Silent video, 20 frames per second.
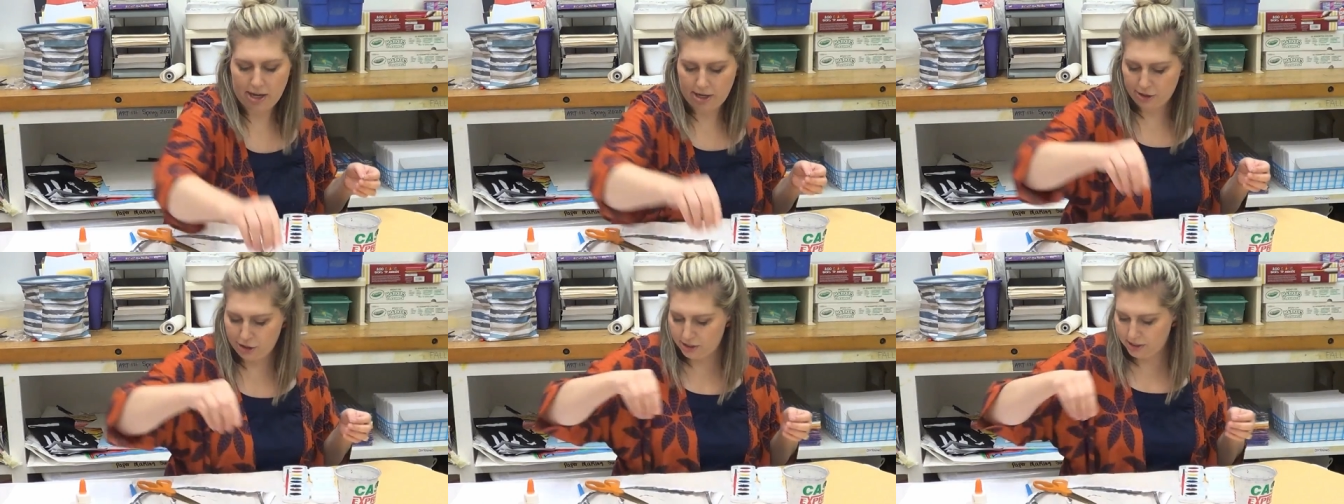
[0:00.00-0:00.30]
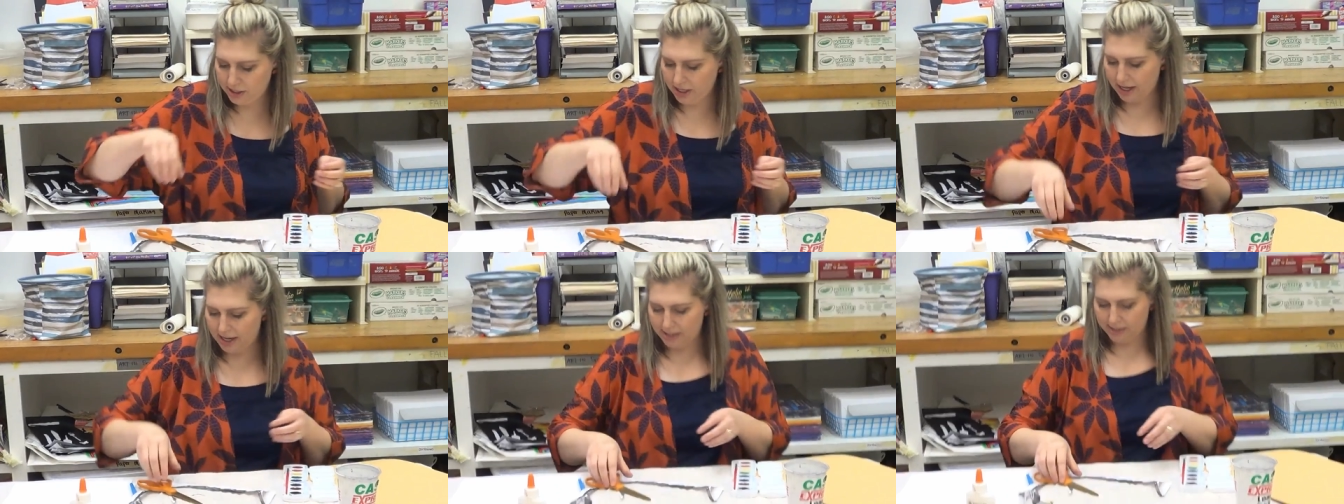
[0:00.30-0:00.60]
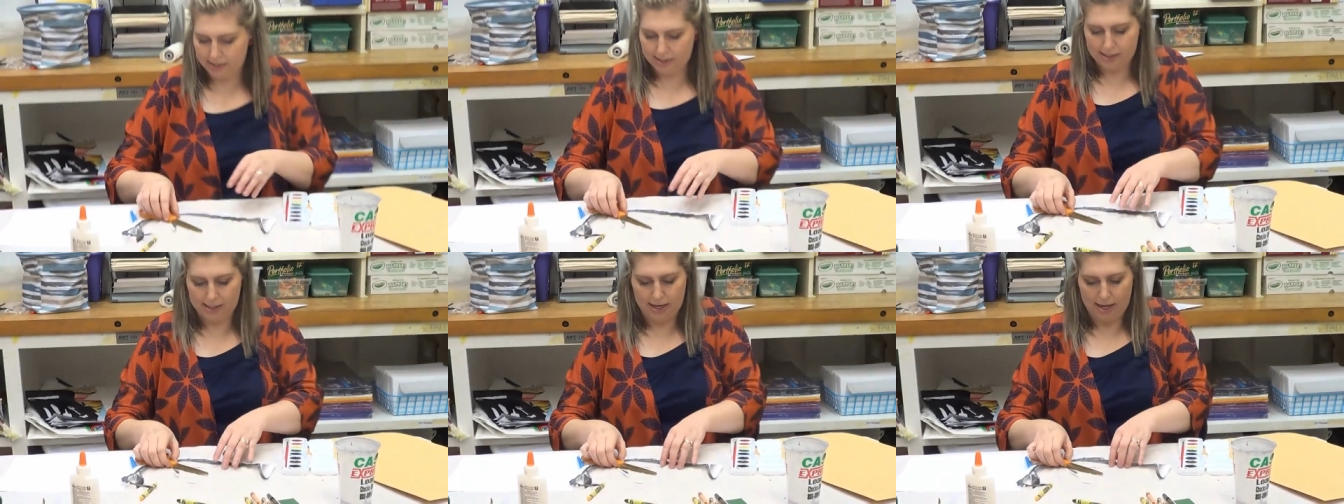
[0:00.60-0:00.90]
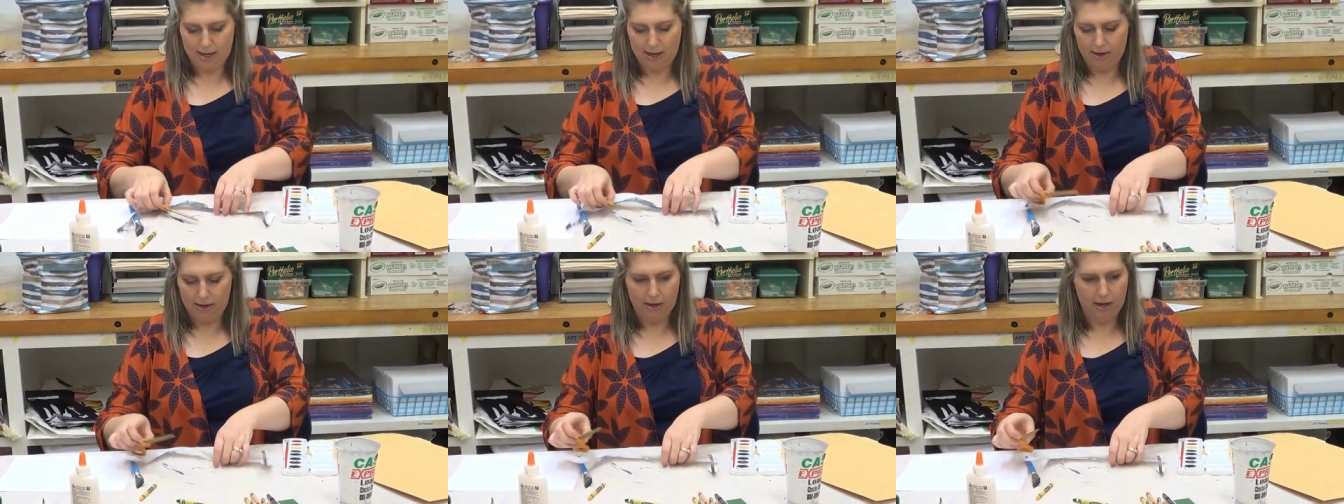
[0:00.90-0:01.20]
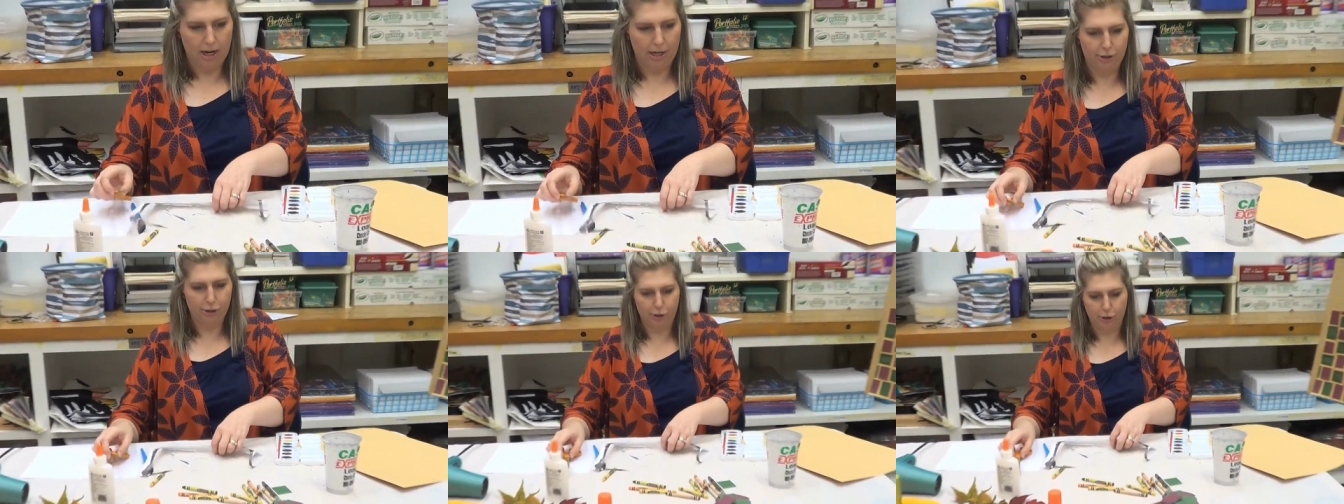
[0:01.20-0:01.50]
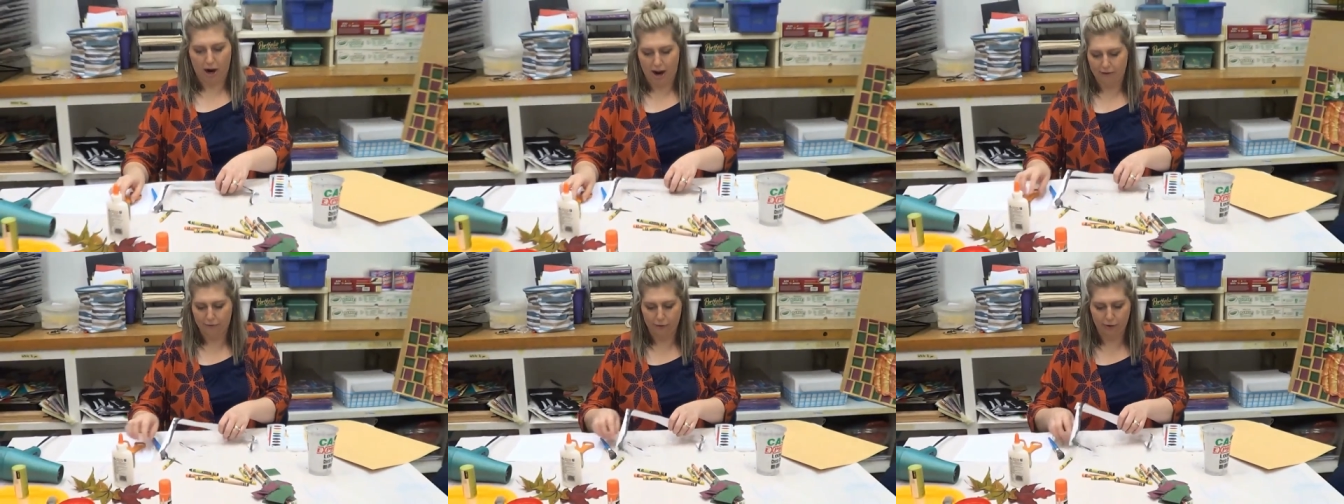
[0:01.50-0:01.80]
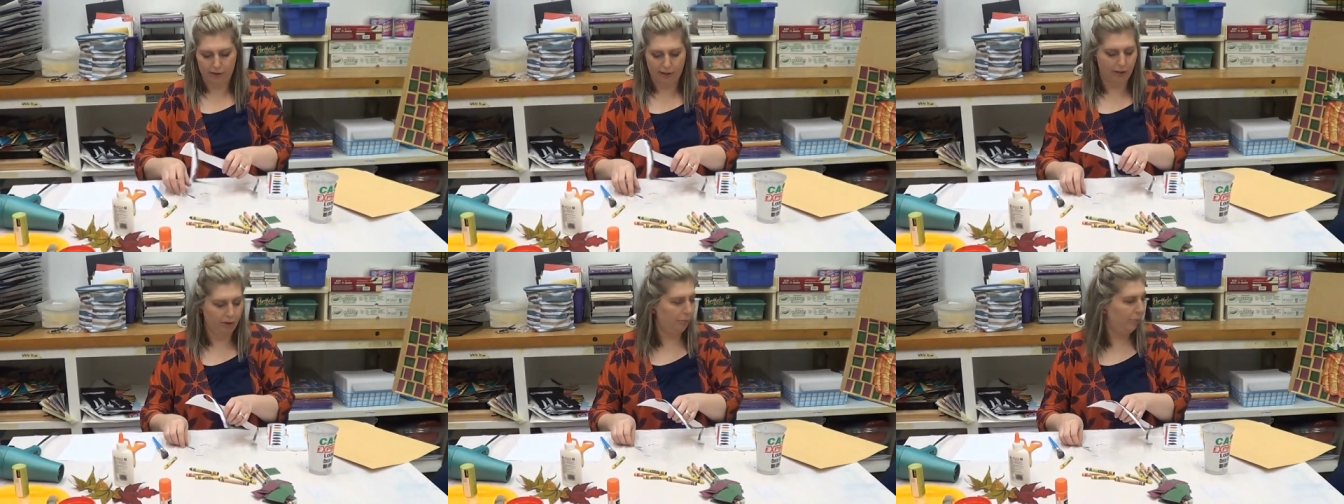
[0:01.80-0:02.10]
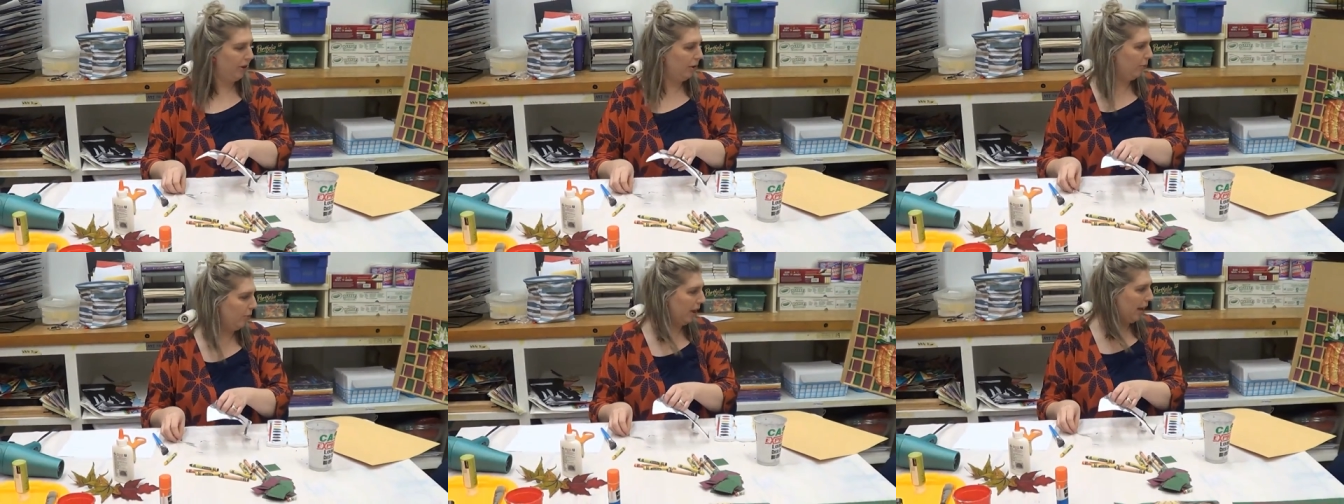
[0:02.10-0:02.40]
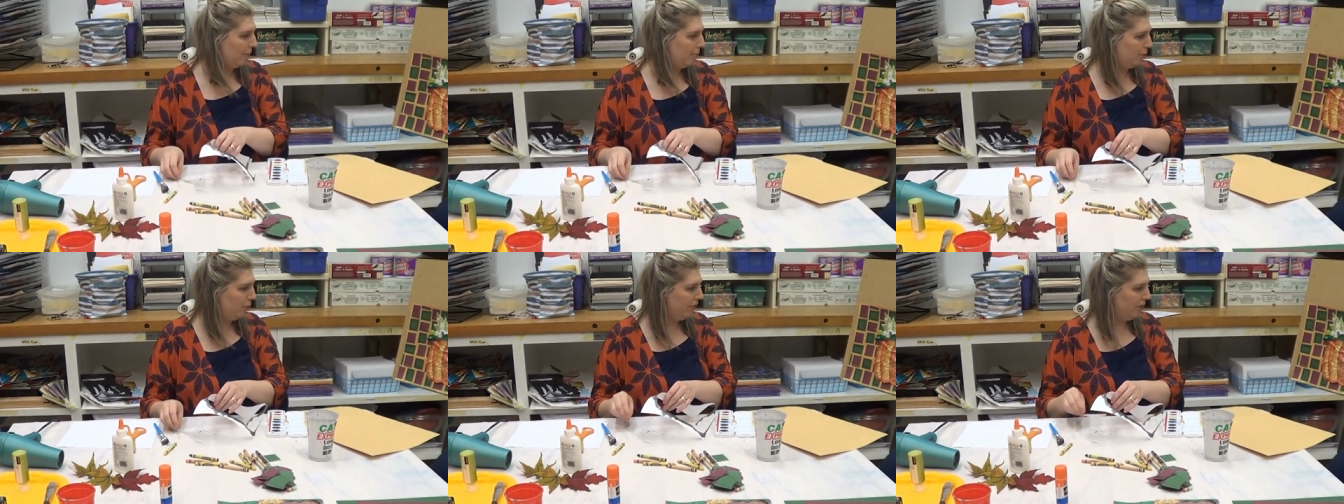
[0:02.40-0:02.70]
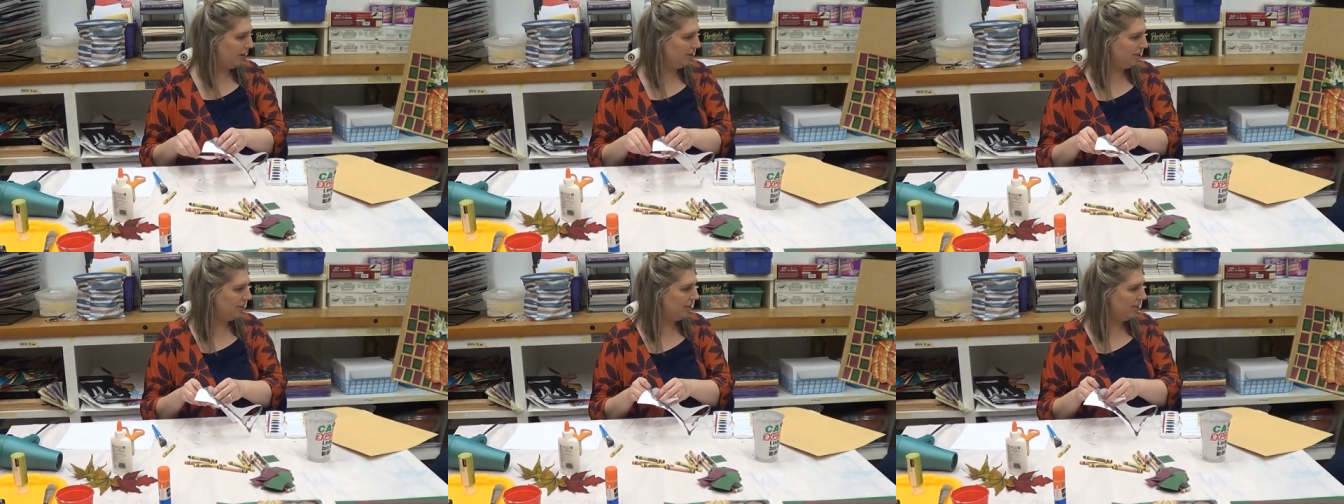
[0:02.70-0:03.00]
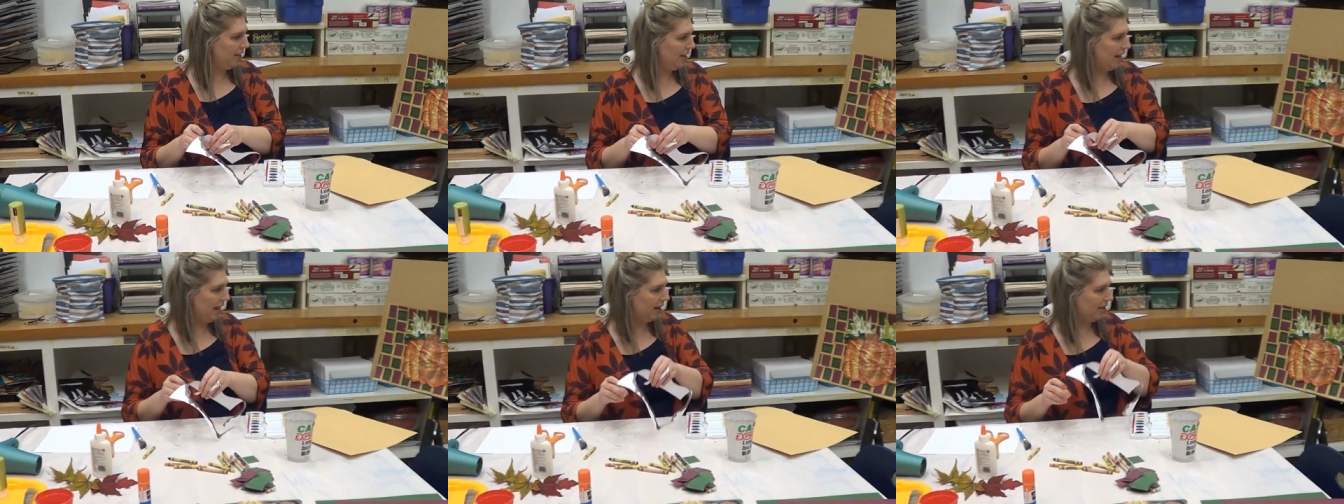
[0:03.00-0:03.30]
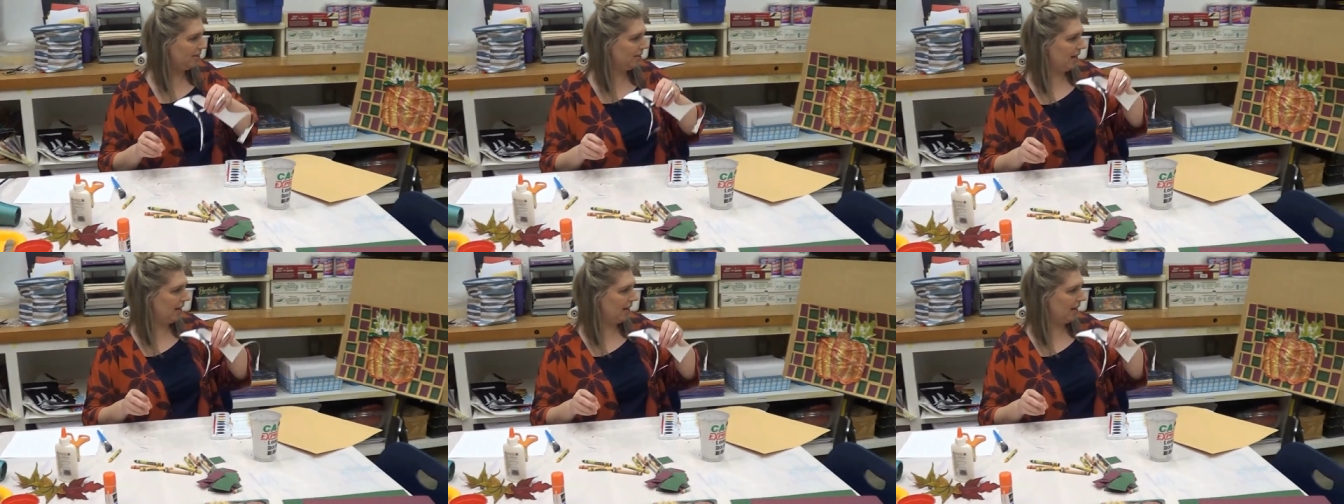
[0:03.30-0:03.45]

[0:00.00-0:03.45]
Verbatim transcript: just let it sit and dry for a little bit while I move on to the next